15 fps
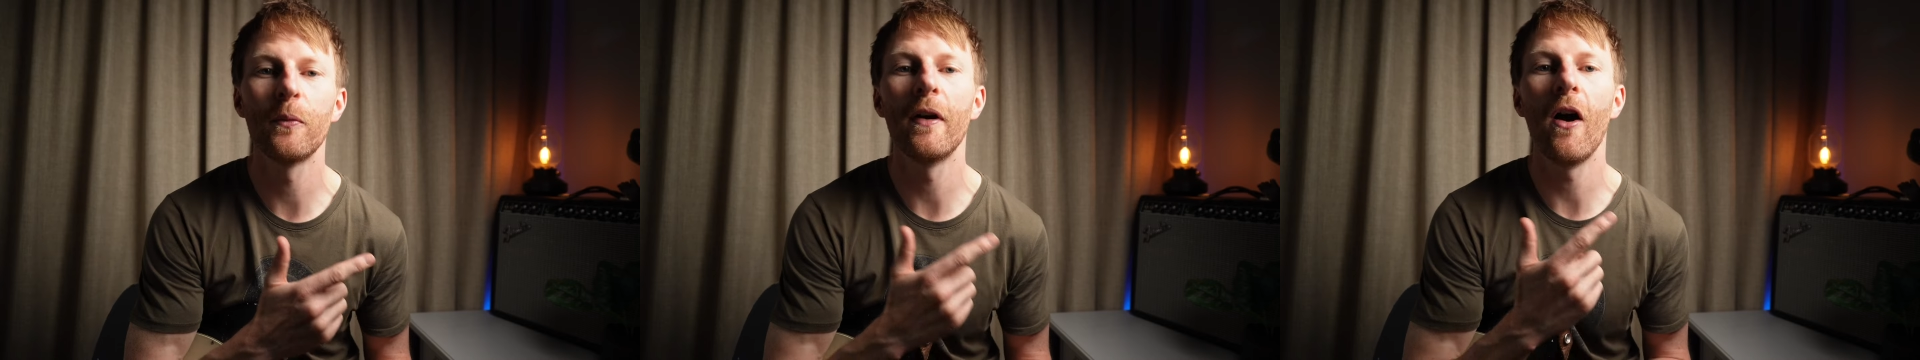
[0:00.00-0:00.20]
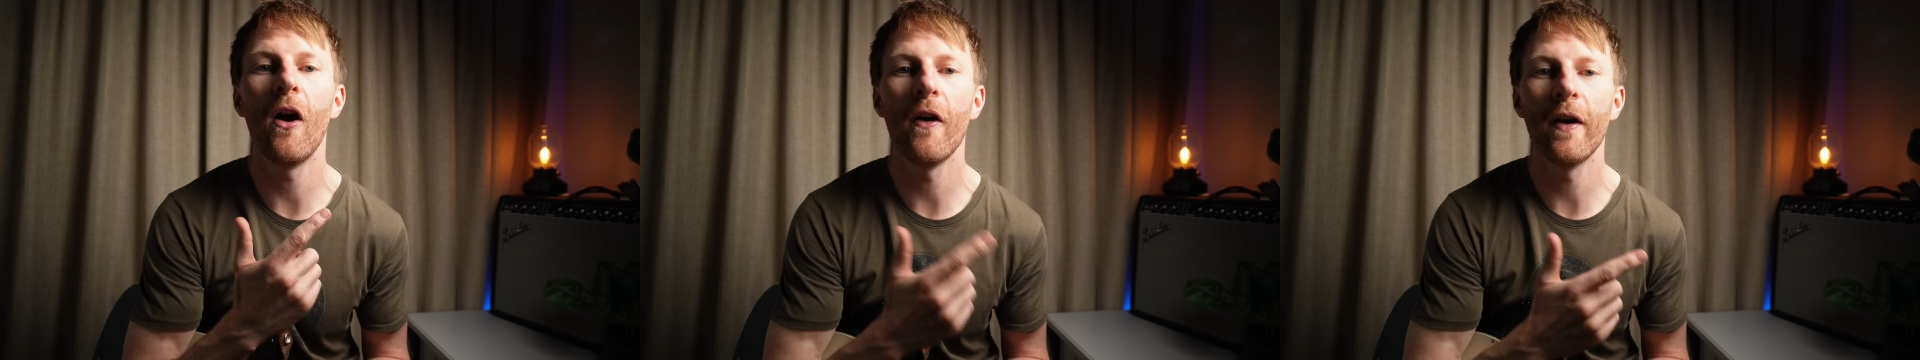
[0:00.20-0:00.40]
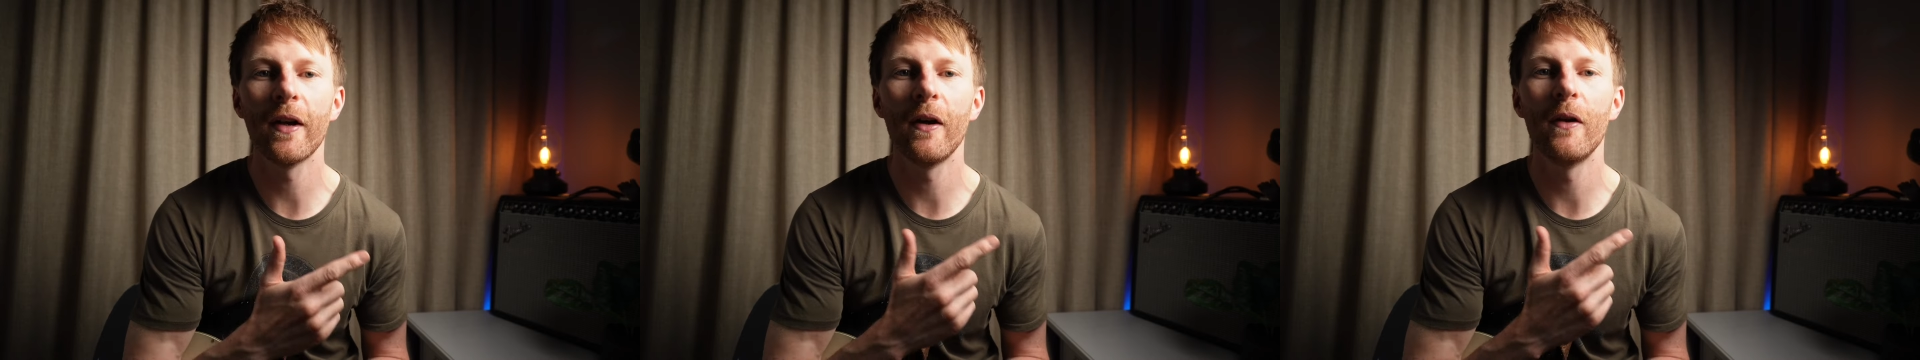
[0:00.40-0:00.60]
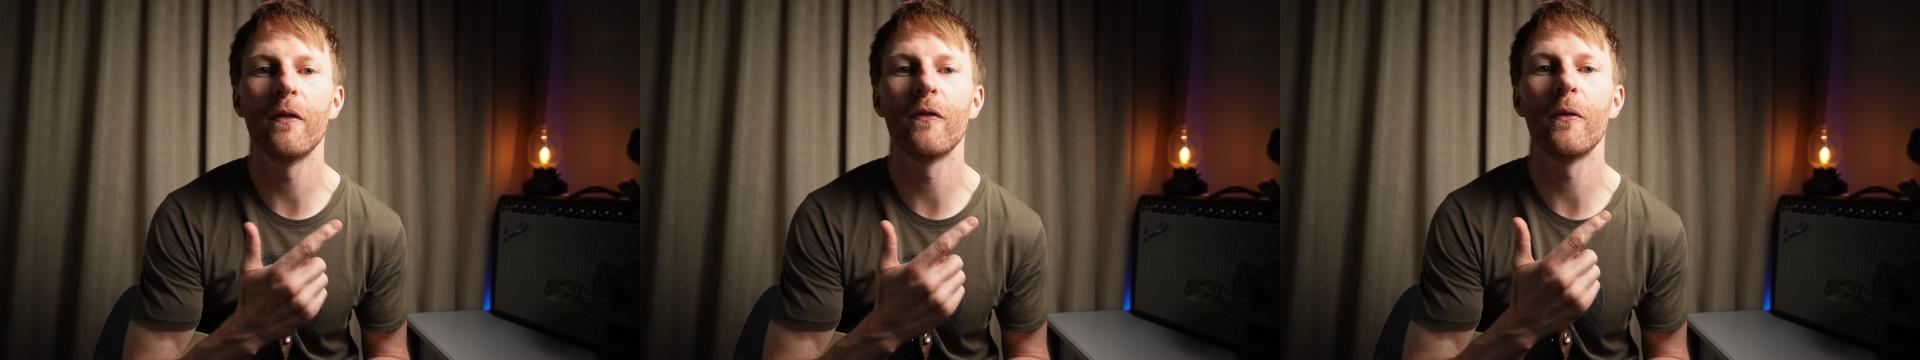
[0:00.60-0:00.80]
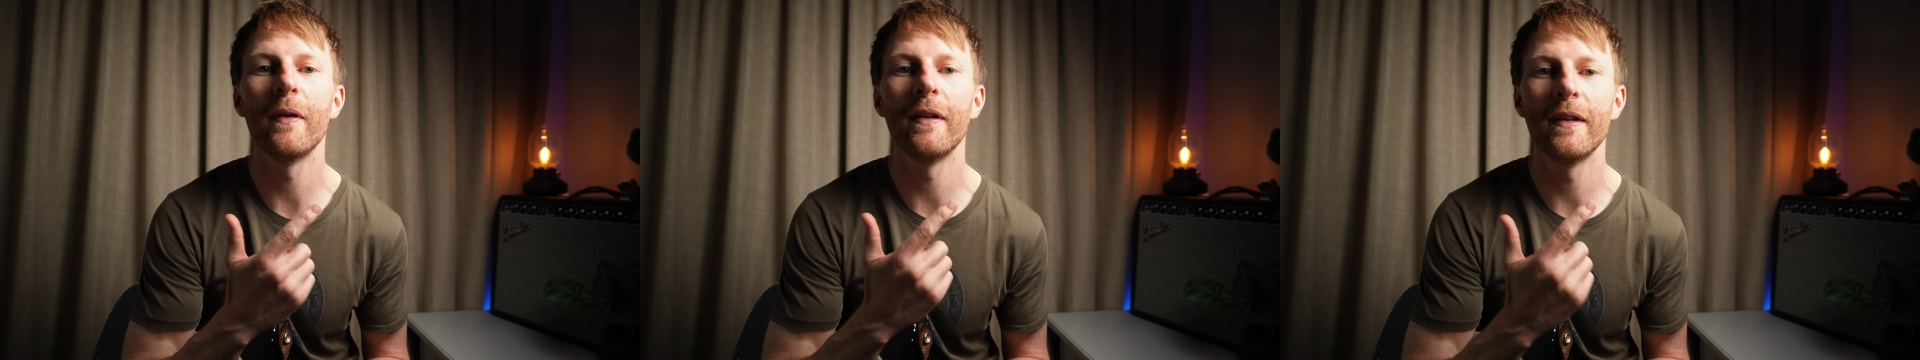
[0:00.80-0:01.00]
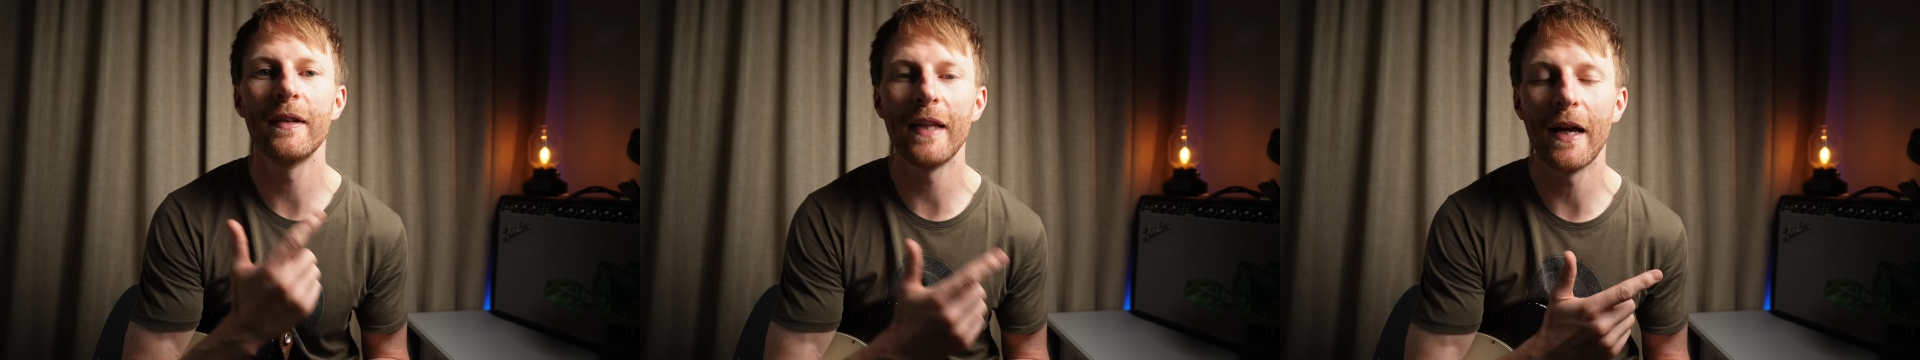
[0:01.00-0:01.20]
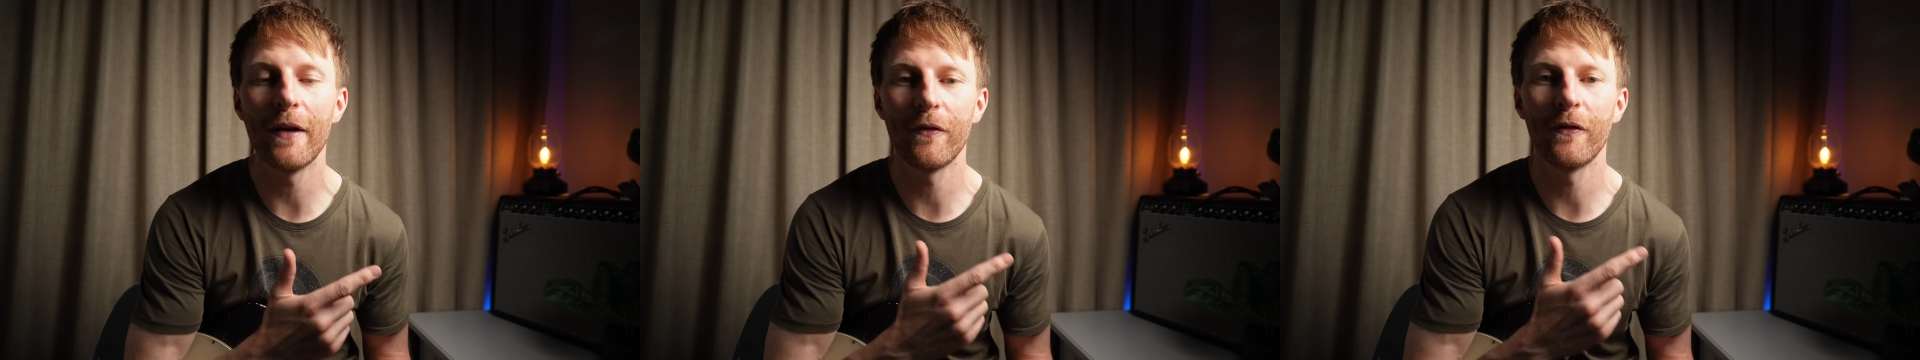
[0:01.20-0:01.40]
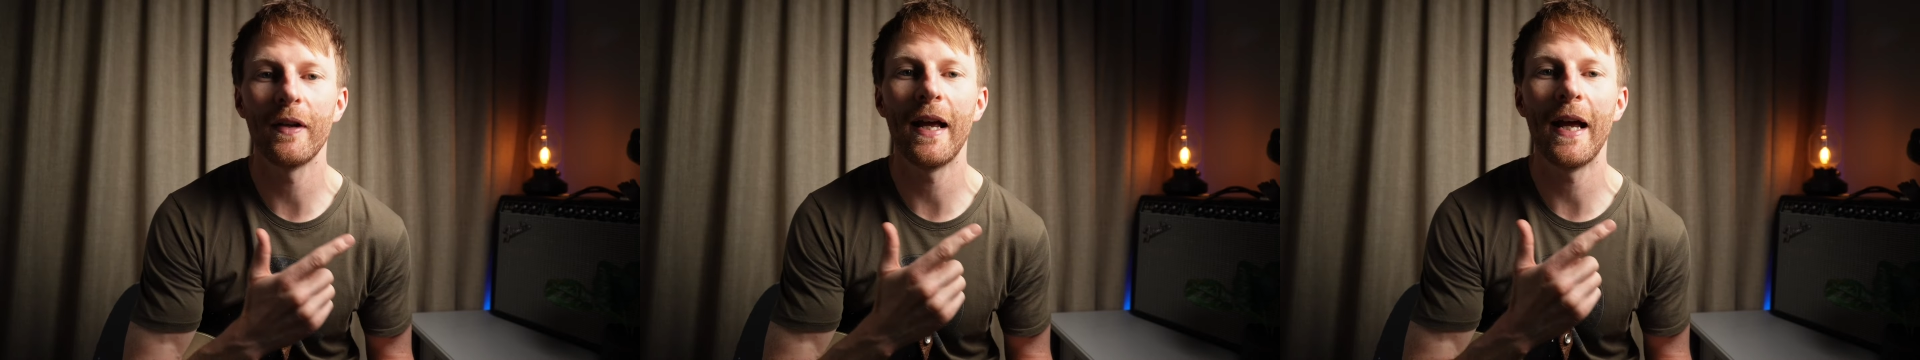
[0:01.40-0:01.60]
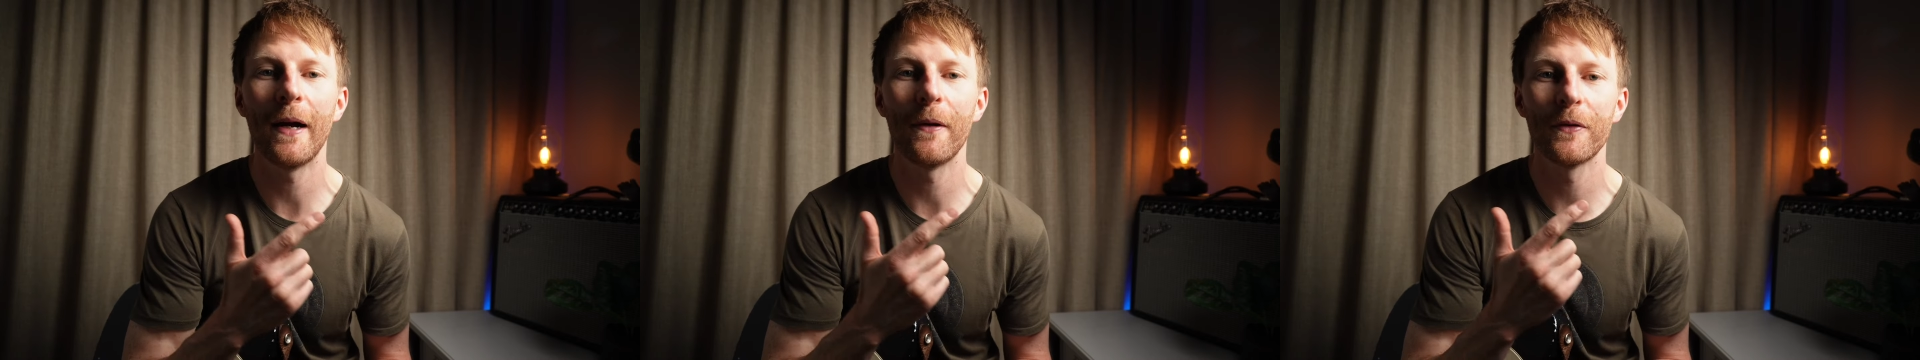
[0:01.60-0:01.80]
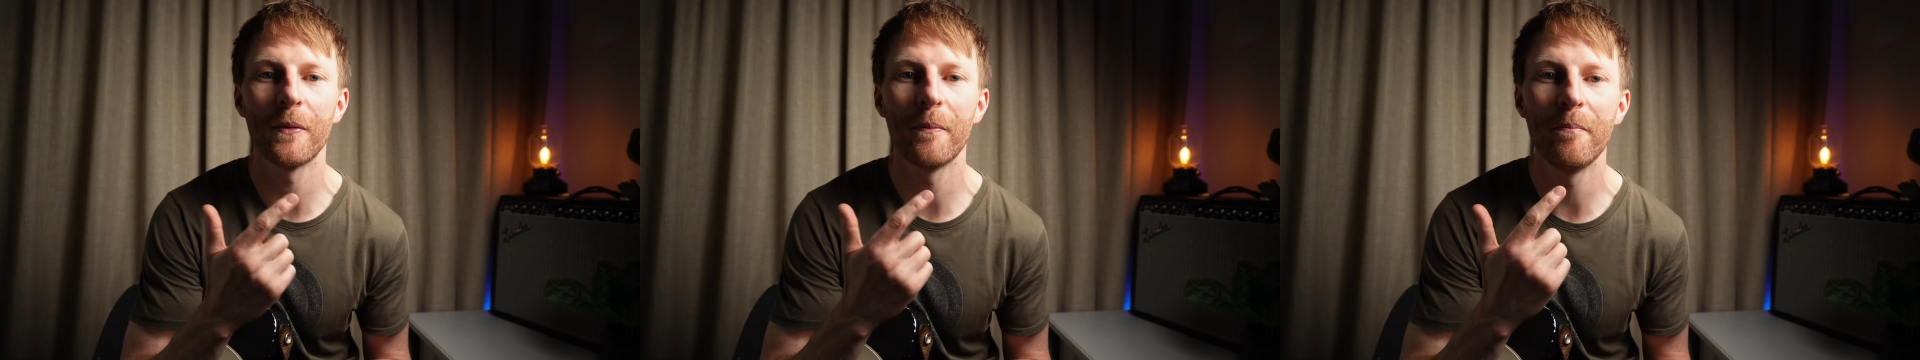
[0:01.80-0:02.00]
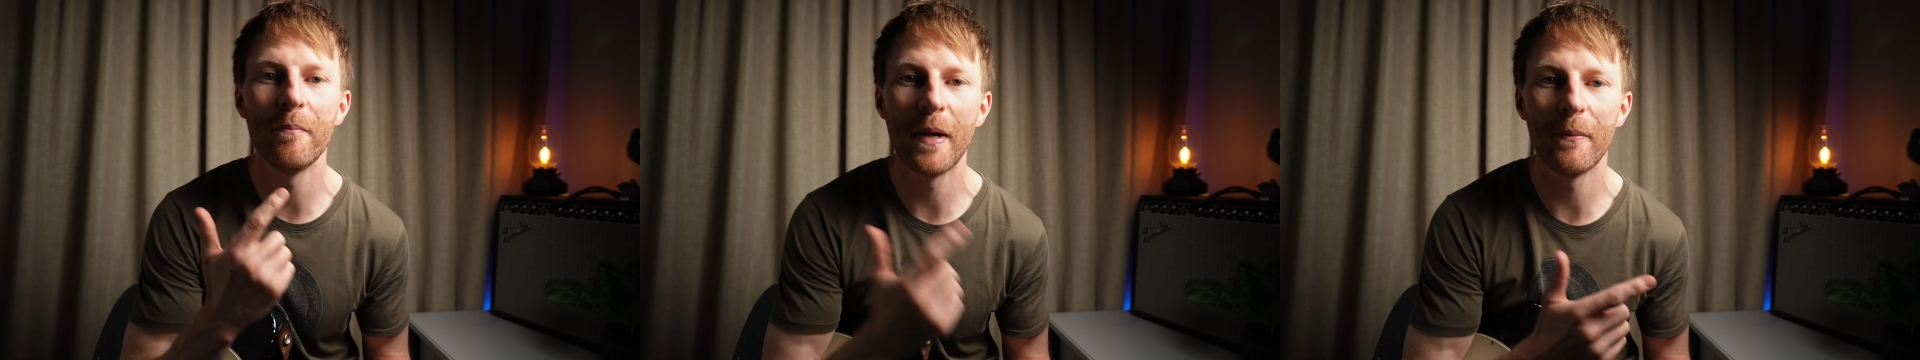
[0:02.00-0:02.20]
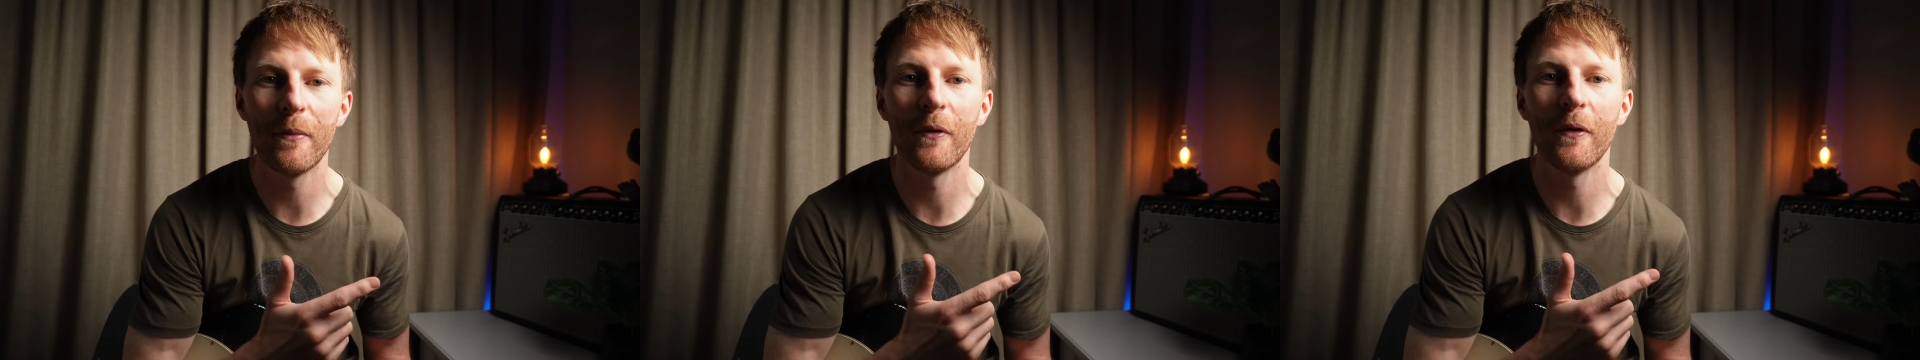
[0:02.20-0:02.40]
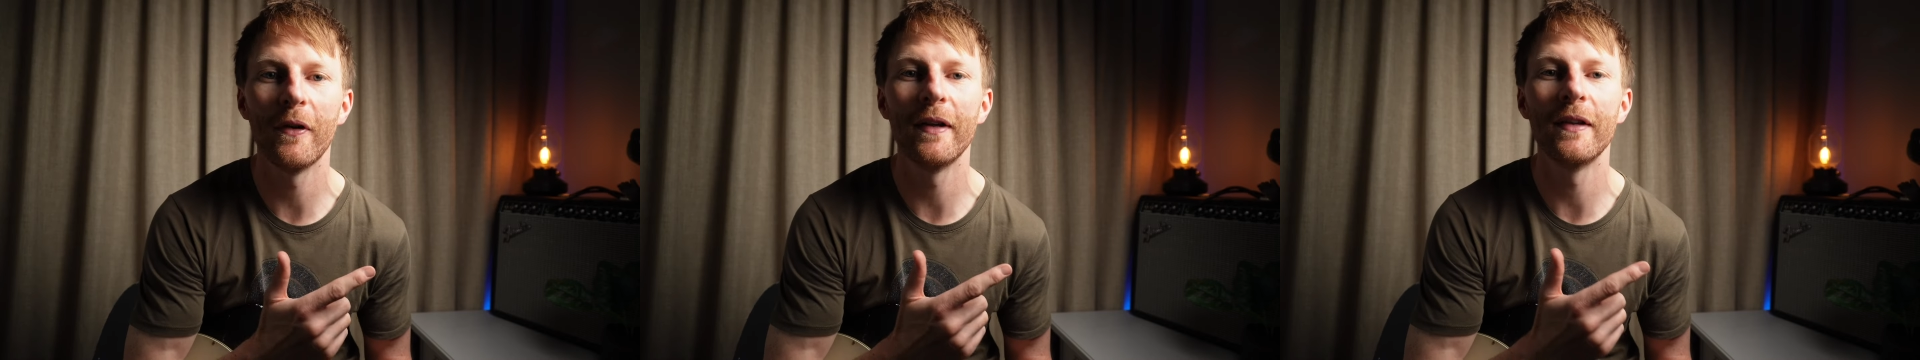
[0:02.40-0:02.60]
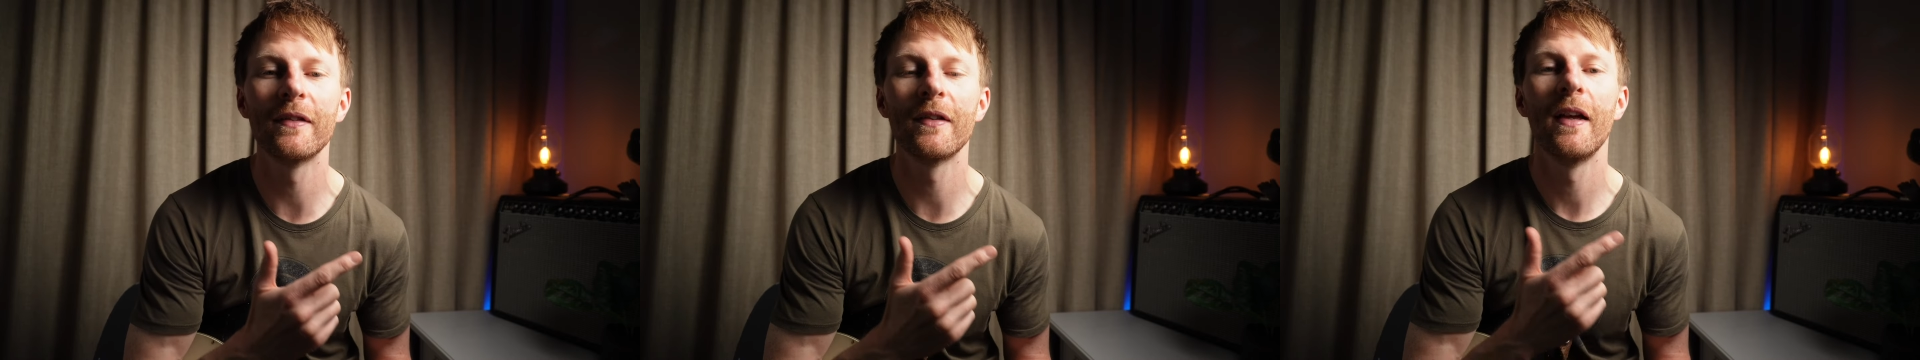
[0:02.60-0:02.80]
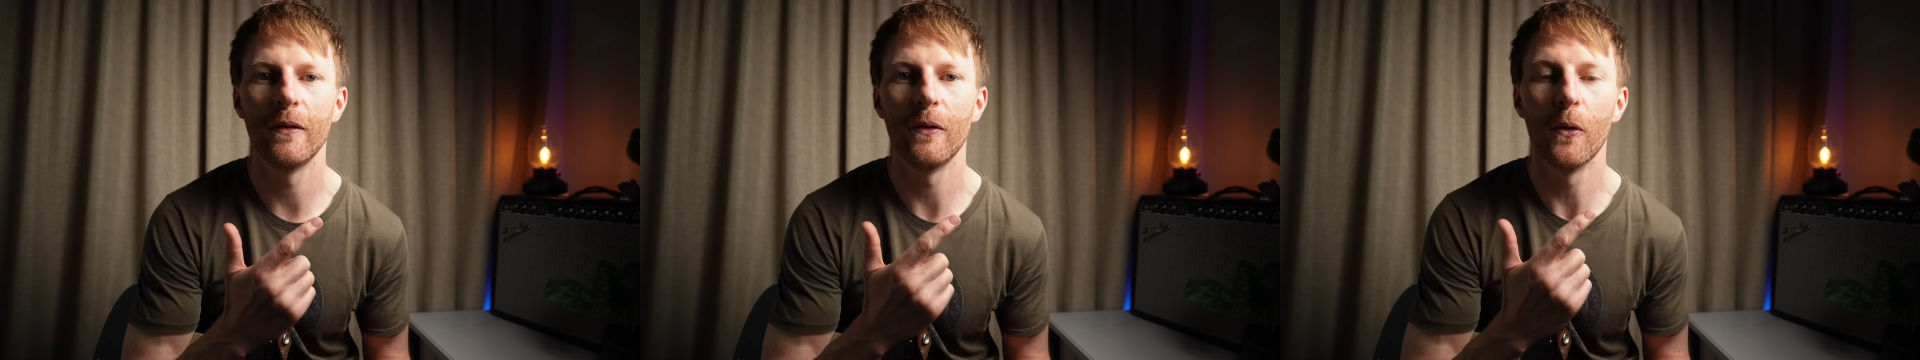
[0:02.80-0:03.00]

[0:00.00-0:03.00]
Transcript: where I go through in depth on how to memorize